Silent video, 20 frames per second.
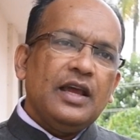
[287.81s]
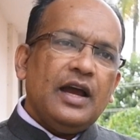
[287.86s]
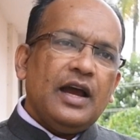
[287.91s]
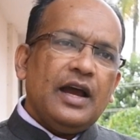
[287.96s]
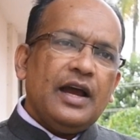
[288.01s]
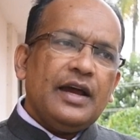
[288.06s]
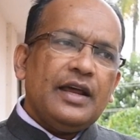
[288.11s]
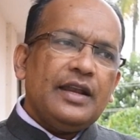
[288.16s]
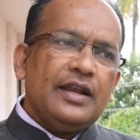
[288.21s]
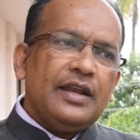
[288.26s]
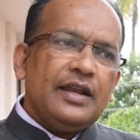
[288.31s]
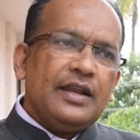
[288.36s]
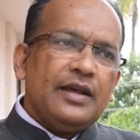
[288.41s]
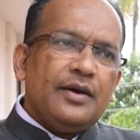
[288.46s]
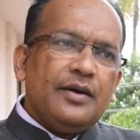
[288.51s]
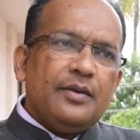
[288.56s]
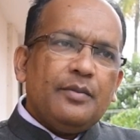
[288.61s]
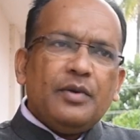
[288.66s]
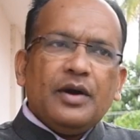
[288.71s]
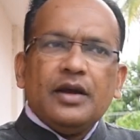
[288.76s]
And
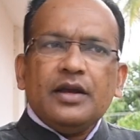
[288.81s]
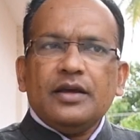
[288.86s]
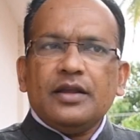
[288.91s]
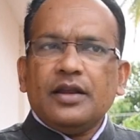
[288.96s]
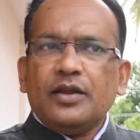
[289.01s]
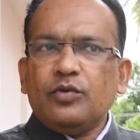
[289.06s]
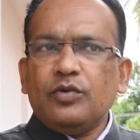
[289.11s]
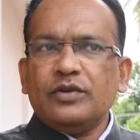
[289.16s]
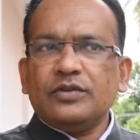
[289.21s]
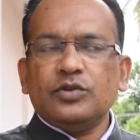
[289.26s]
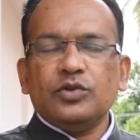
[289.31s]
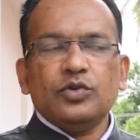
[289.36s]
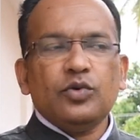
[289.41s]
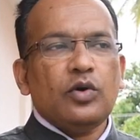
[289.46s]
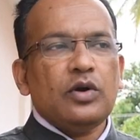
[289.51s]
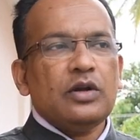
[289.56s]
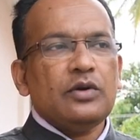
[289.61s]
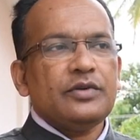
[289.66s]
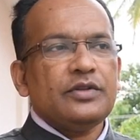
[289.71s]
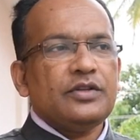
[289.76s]
my request to
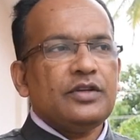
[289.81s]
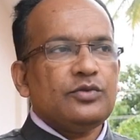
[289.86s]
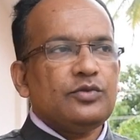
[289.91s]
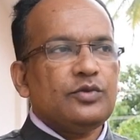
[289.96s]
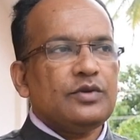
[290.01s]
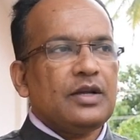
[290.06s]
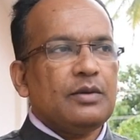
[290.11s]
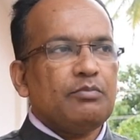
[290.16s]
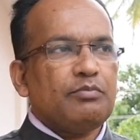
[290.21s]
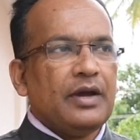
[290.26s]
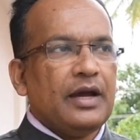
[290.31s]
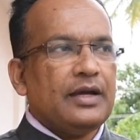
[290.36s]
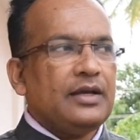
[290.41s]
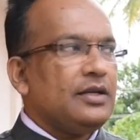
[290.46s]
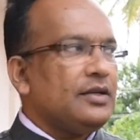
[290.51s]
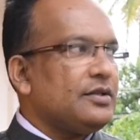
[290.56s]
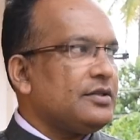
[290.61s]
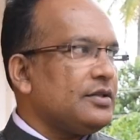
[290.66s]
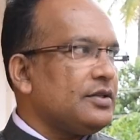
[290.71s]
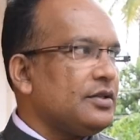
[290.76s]
all our Jesuit
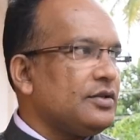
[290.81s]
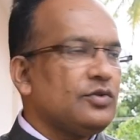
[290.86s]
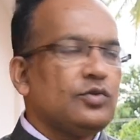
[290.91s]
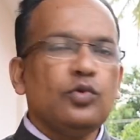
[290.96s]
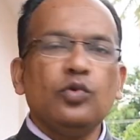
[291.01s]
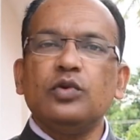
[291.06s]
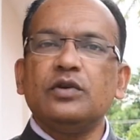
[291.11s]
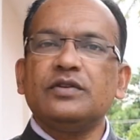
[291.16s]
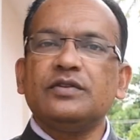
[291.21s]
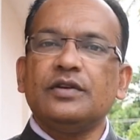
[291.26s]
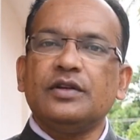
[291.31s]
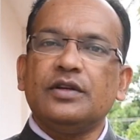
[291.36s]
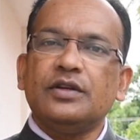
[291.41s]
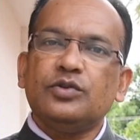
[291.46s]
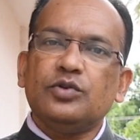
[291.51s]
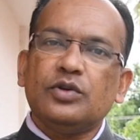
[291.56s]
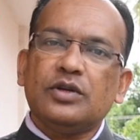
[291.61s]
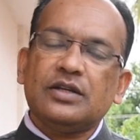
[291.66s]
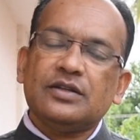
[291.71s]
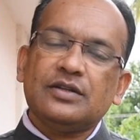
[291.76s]
companions in the schools and
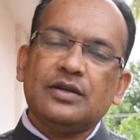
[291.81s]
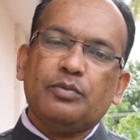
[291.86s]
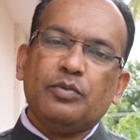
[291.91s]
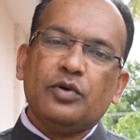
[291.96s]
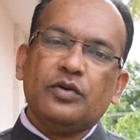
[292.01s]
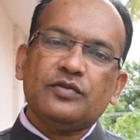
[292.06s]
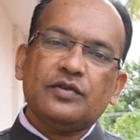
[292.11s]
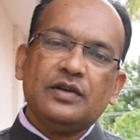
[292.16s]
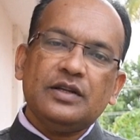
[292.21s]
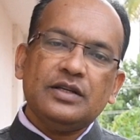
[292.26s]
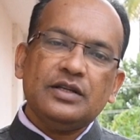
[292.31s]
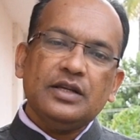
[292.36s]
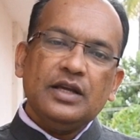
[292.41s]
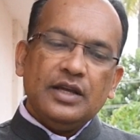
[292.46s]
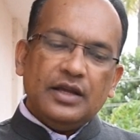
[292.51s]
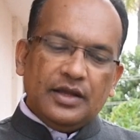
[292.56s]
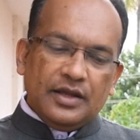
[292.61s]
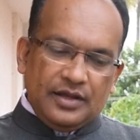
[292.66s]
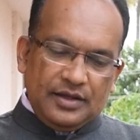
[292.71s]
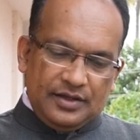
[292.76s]
education apostolate
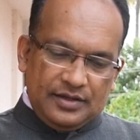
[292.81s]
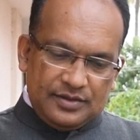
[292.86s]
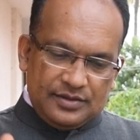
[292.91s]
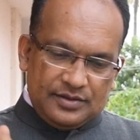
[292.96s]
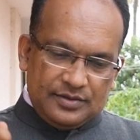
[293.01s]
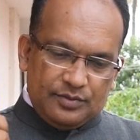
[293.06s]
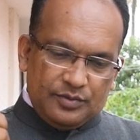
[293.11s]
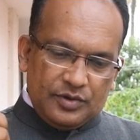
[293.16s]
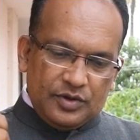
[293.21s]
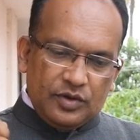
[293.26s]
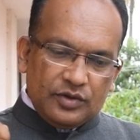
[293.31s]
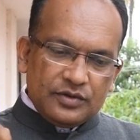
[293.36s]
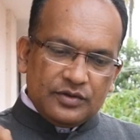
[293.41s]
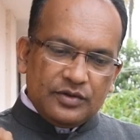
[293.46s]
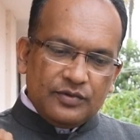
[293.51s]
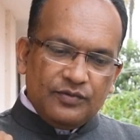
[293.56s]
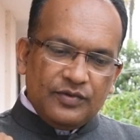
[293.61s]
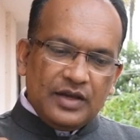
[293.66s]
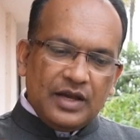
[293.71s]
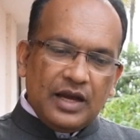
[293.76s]
is, because
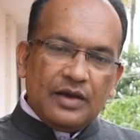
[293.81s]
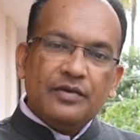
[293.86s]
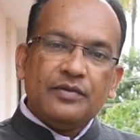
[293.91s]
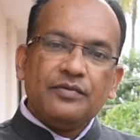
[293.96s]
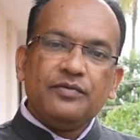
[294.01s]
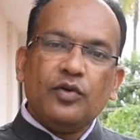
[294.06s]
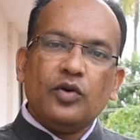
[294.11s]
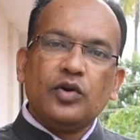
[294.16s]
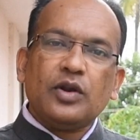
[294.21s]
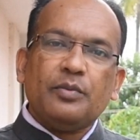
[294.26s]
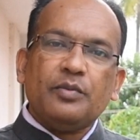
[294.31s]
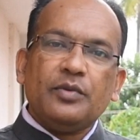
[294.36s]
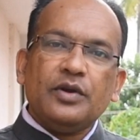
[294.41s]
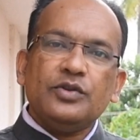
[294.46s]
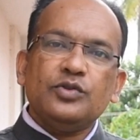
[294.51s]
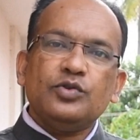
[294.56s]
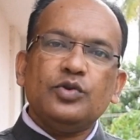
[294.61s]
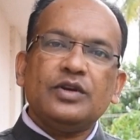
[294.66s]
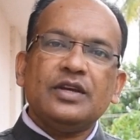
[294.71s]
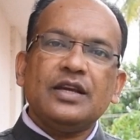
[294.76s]
we have a forum,
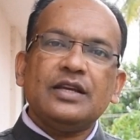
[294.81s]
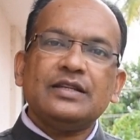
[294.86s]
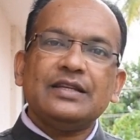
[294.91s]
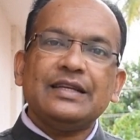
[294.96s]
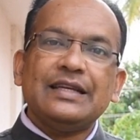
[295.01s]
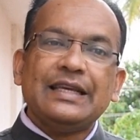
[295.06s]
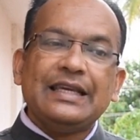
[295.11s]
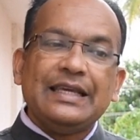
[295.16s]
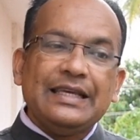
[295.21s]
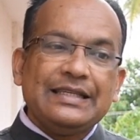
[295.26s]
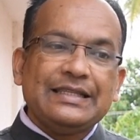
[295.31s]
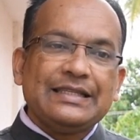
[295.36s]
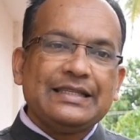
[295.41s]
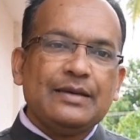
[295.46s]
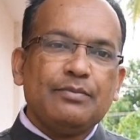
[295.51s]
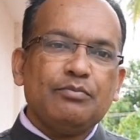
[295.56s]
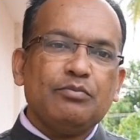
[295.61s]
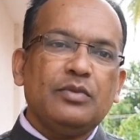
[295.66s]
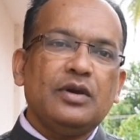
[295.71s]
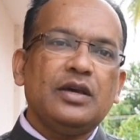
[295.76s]
education is
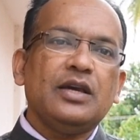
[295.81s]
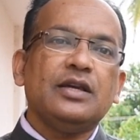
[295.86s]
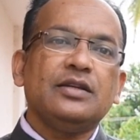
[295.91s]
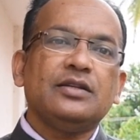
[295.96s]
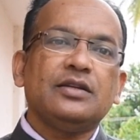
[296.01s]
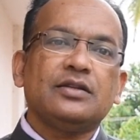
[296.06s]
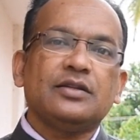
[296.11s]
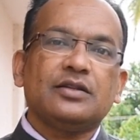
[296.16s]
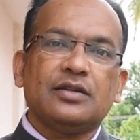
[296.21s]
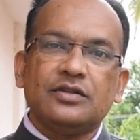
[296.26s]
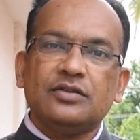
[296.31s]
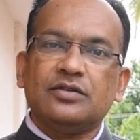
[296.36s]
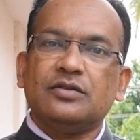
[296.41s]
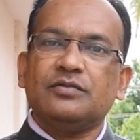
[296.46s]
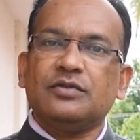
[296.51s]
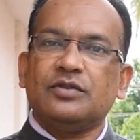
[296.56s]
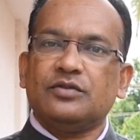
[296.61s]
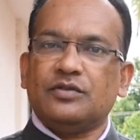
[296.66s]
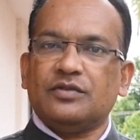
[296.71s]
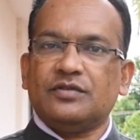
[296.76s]
the major thrust
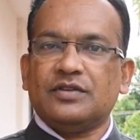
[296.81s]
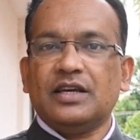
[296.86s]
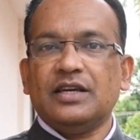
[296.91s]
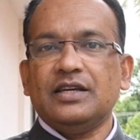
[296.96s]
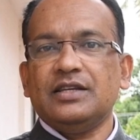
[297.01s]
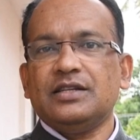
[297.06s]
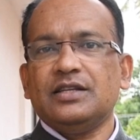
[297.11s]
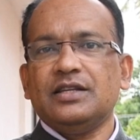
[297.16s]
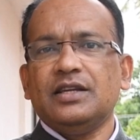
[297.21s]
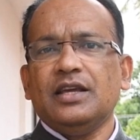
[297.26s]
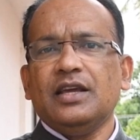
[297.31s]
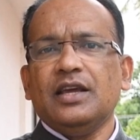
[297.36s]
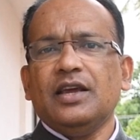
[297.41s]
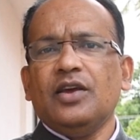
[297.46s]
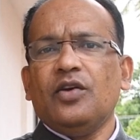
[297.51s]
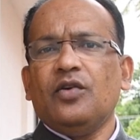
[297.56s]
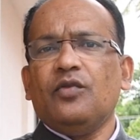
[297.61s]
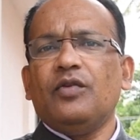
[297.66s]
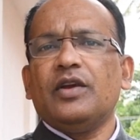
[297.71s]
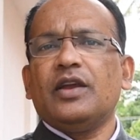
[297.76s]
of the society,
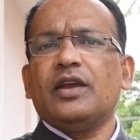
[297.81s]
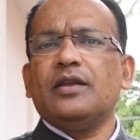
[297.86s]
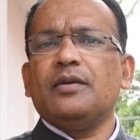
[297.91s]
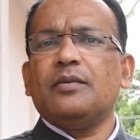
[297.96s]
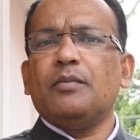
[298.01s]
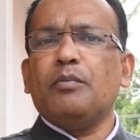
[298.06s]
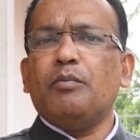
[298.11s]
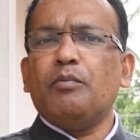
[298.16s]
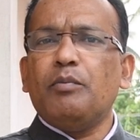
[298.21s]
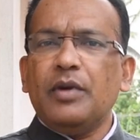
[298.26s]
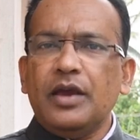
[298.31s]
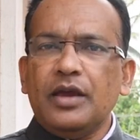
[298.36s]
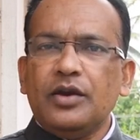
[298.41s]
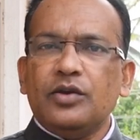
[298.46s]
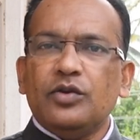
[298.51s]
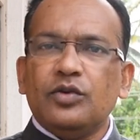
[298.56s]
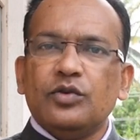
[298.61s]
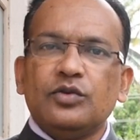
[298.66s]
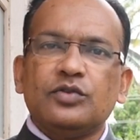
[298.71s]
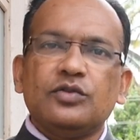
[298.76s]
we can
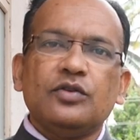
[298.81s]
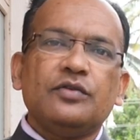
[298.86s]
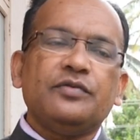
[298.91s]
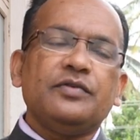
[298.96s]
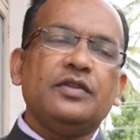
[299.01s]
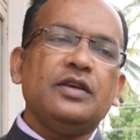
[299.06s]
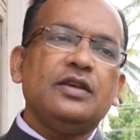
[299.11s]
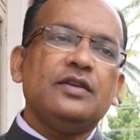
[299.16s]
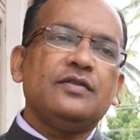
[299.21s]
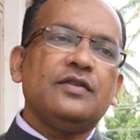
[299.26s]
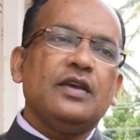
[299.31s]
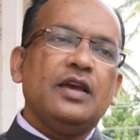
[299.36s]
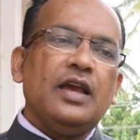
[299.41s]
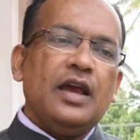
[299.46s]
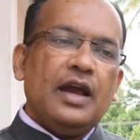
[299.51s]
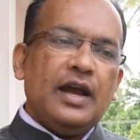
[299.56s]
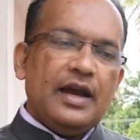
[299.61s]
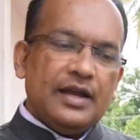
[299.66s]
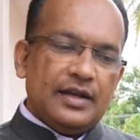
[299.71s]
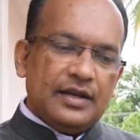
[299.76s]
make use of these,
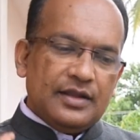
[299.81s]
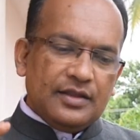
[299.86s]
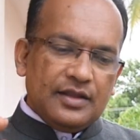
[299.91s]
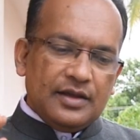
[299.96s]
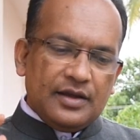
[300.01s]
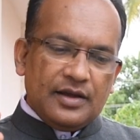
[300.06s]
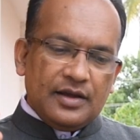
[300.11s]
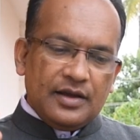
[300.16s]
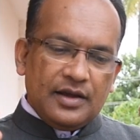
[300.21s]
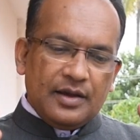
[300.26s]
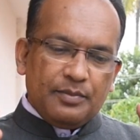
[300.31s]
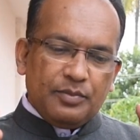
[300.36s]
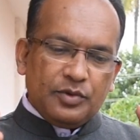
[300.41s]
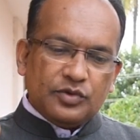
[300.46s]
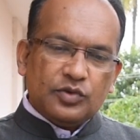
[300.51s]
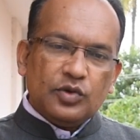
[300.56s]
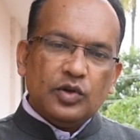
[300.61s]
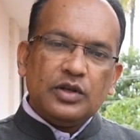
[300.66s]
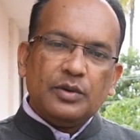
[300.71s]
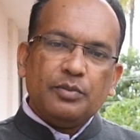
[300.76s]
and the
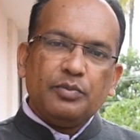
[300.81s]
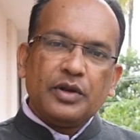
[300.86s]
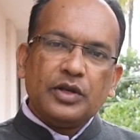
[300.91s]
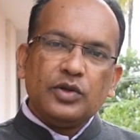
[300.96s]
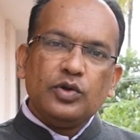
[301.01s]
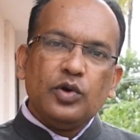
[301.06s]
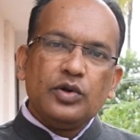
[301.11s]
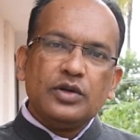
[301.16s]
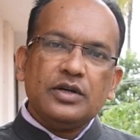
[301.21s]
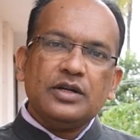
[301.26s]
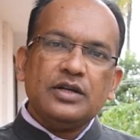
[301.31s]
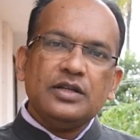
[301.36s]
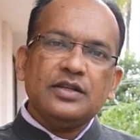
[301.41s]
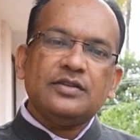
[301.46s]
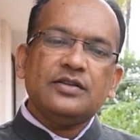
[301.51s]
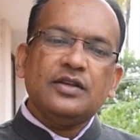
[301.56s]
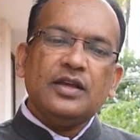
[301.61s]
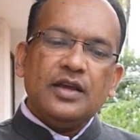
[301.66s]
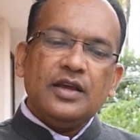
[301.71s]
apostolic priorities